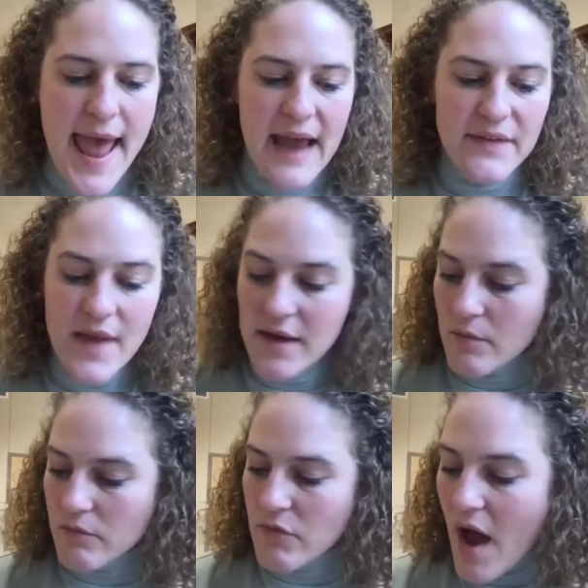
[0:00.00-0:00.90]
And
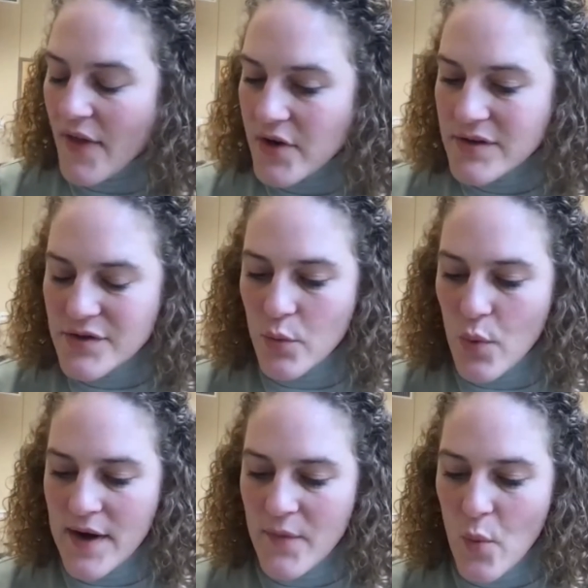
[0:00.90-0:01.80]
then the other
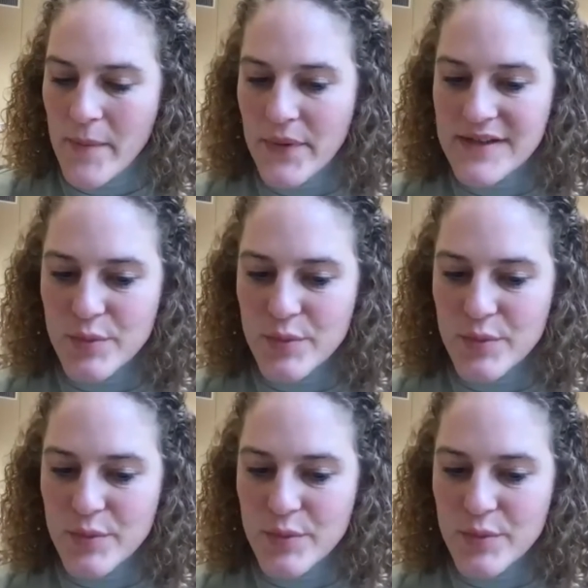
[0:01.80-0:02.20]
one place